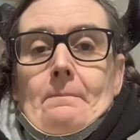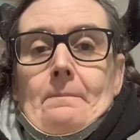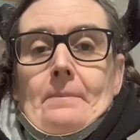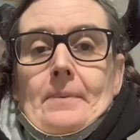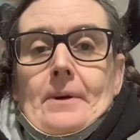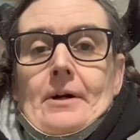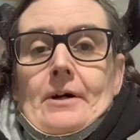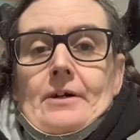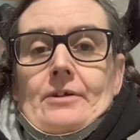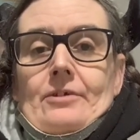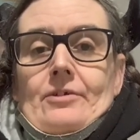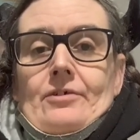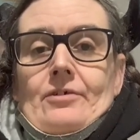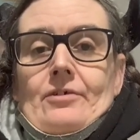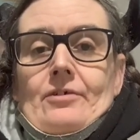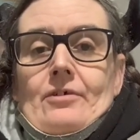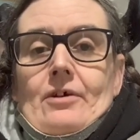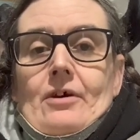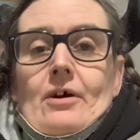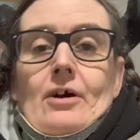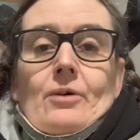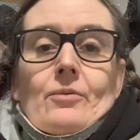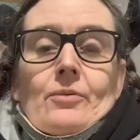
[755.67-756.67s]
But
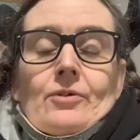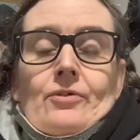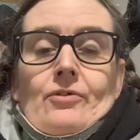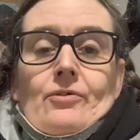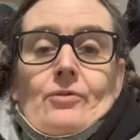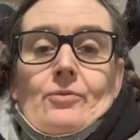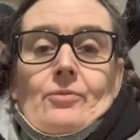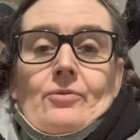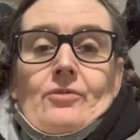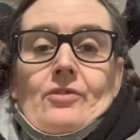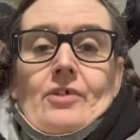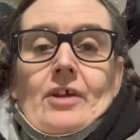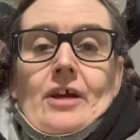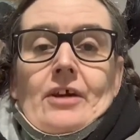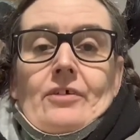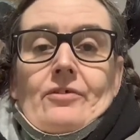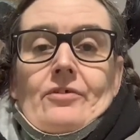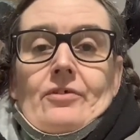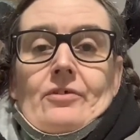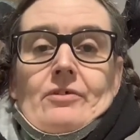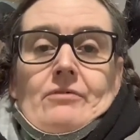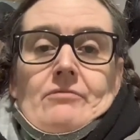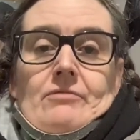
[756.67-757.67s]
I always thought it was an
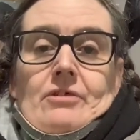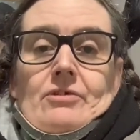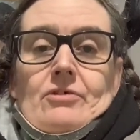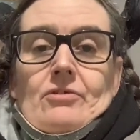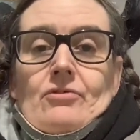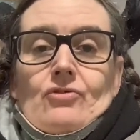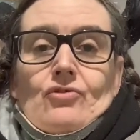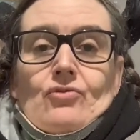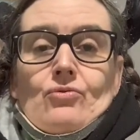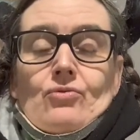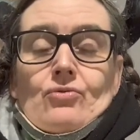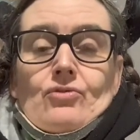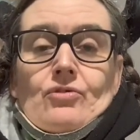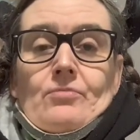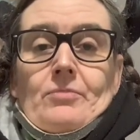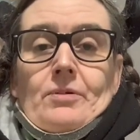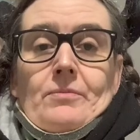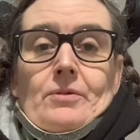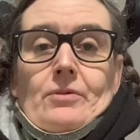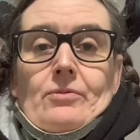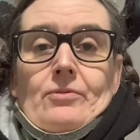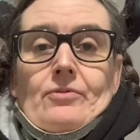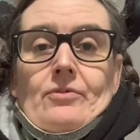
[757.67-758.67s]
accident, and they didn't talk to
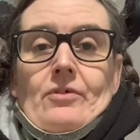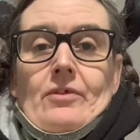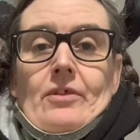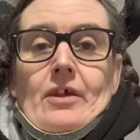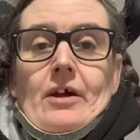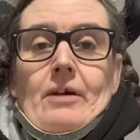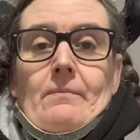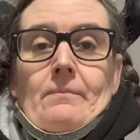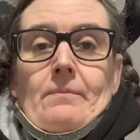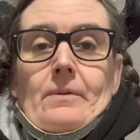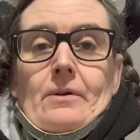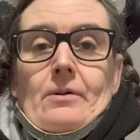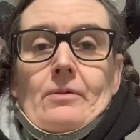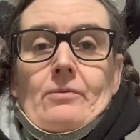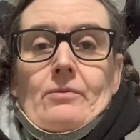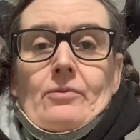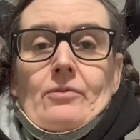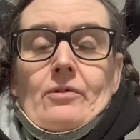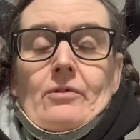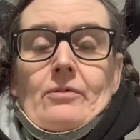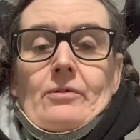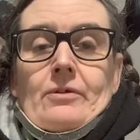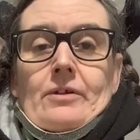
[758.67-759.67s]
me because of that. But it
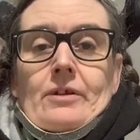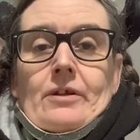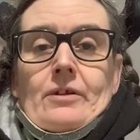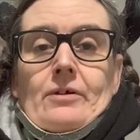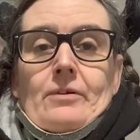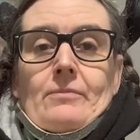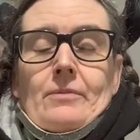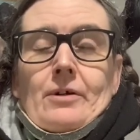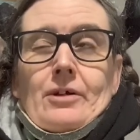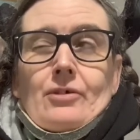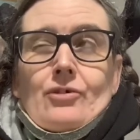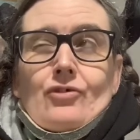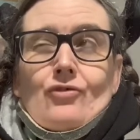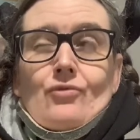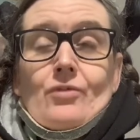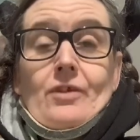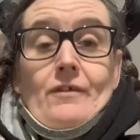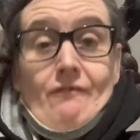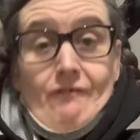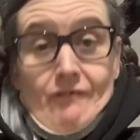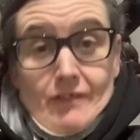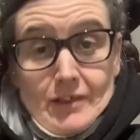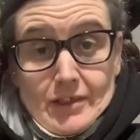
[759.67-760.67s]
was only on my
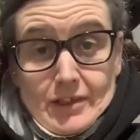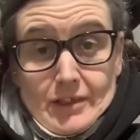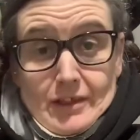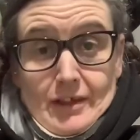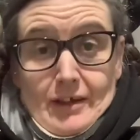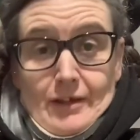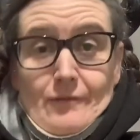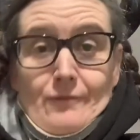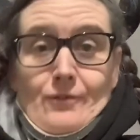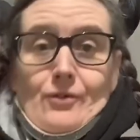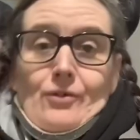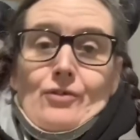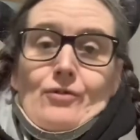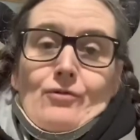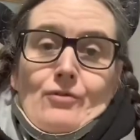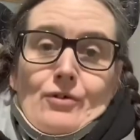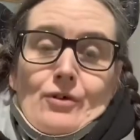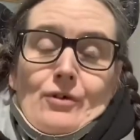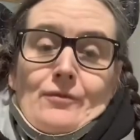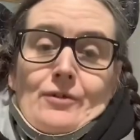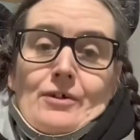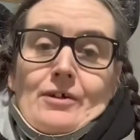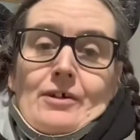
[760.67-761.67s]
25th
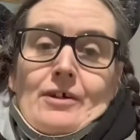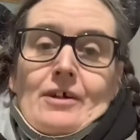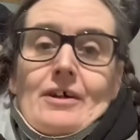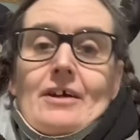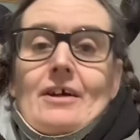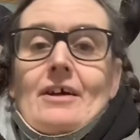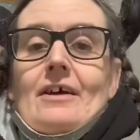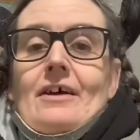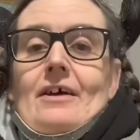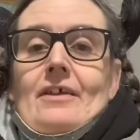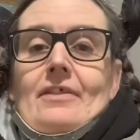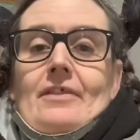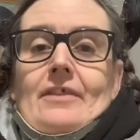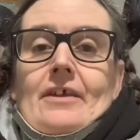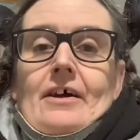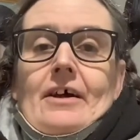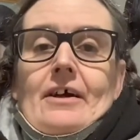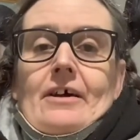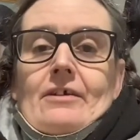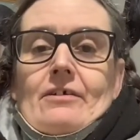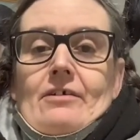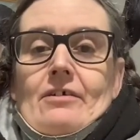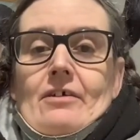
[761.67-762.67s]
anniversary of it
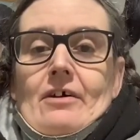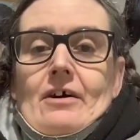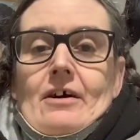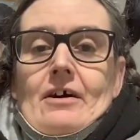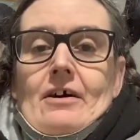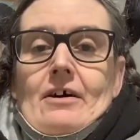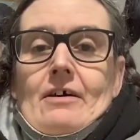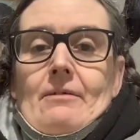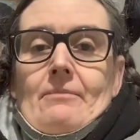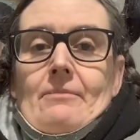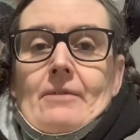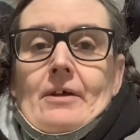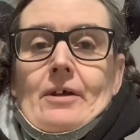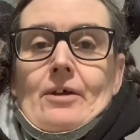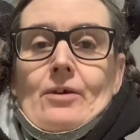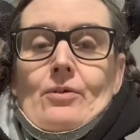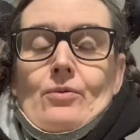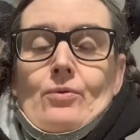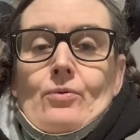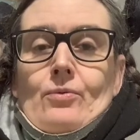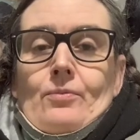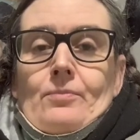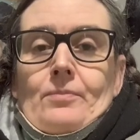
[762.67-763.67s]
that they
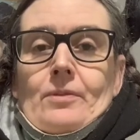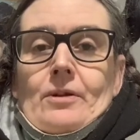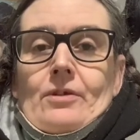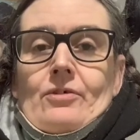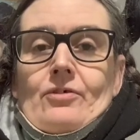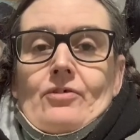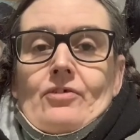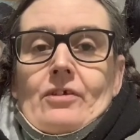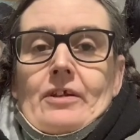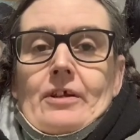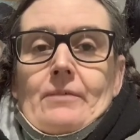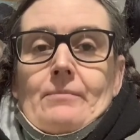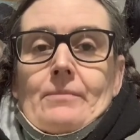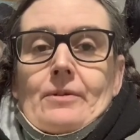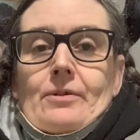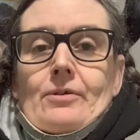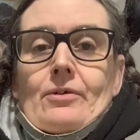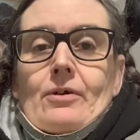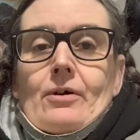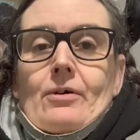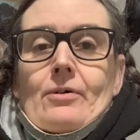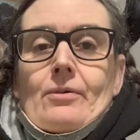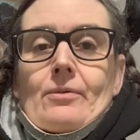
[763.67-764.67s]
called me to let me
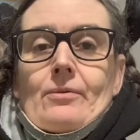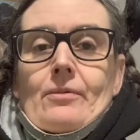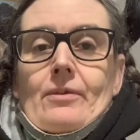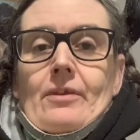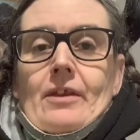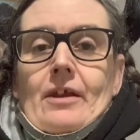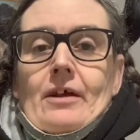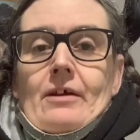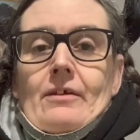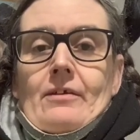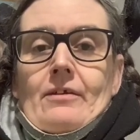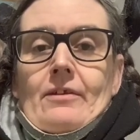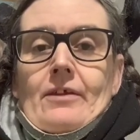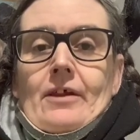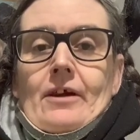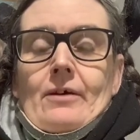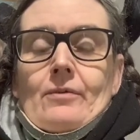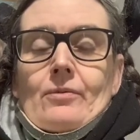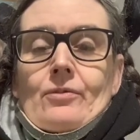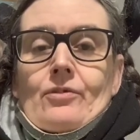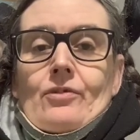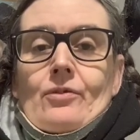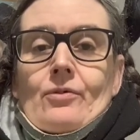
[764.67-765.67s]
know that
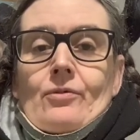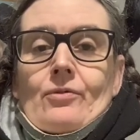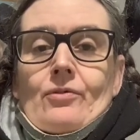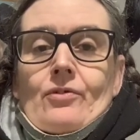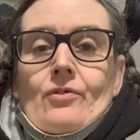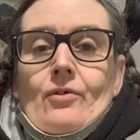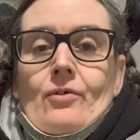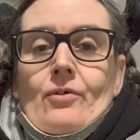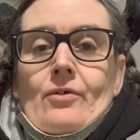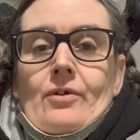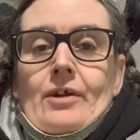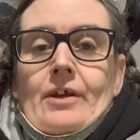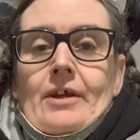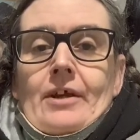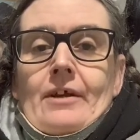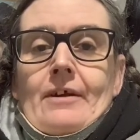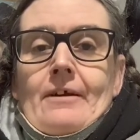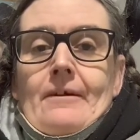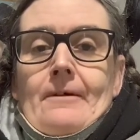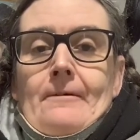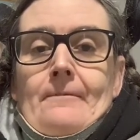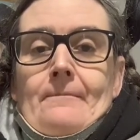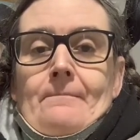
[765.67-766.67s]
they were so
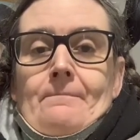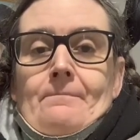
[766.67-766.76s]
sorry,